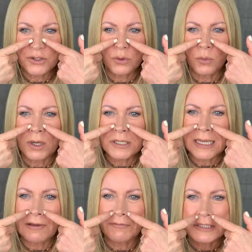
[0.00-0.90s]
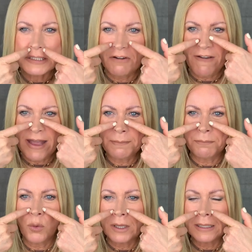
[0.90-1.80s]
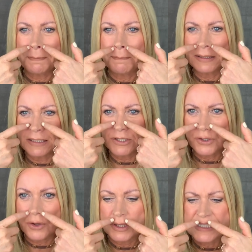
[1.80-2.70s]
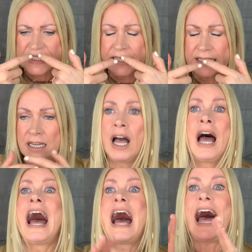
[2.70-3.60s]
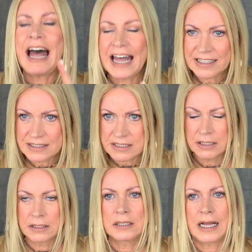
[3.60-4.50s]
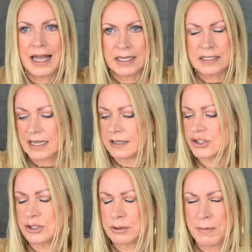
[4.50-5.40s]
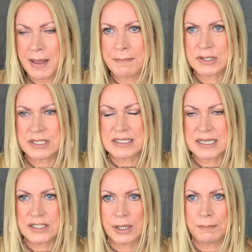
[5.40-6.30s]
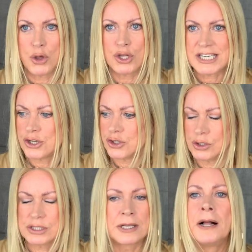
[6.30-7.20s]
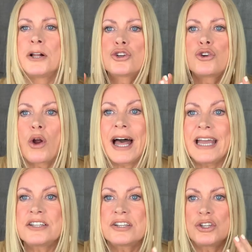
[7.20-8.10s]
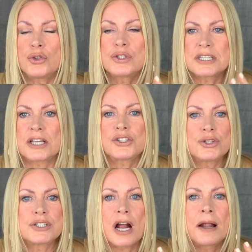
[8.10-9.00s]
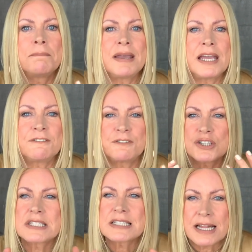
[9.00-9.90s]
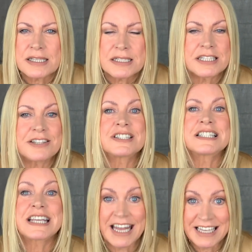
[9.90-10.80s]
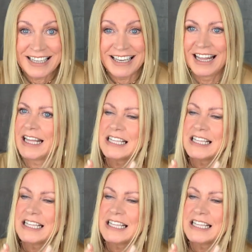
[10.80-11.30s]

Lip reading: You don't want to give yourself any broken capillaries around this area. And I should remember to say to you about tissues. Try to use tissues that are made for sensitive skin.